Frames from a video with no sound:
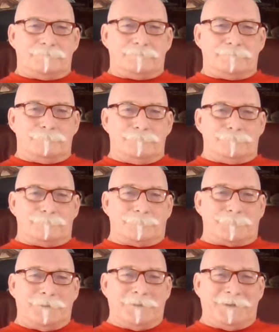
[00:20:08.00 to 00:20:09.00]

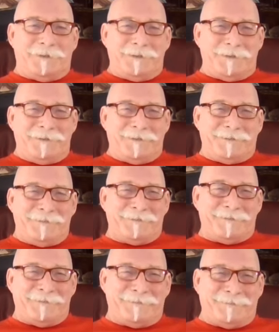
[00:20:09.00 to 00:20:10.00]

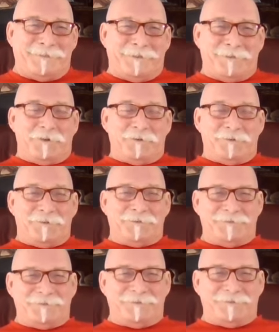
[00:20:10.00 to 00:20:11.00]

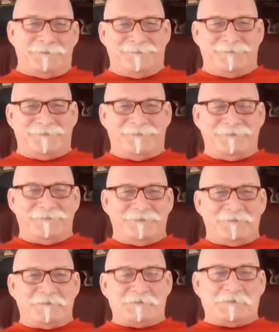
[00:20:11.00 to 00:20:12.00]

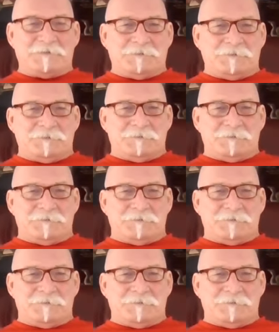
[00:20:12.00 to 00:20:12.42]
(not speaking)